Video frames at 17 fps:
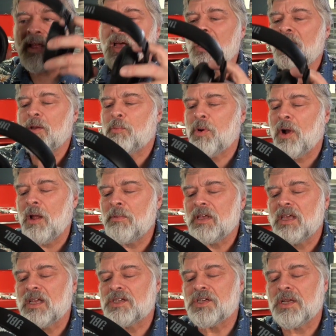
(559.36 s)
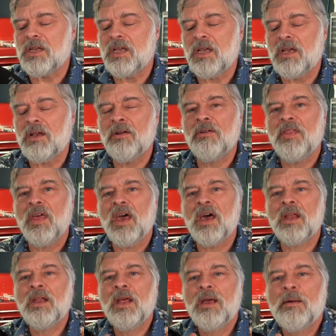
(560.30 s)
I can probably get you to hear
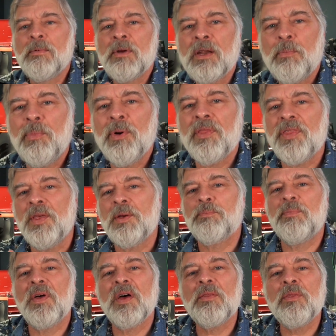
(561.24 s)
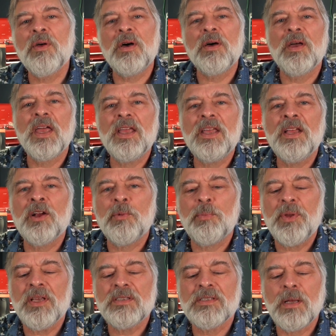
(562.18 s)
that. I'm going to put the, the
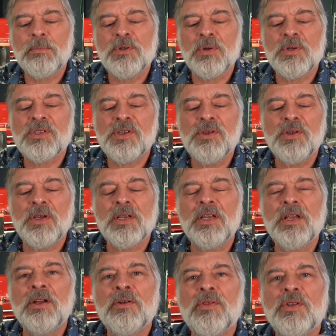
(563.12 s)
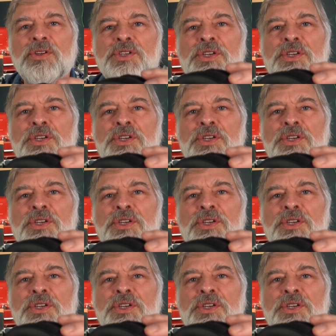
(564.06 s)
earpiece up to it so you can hear the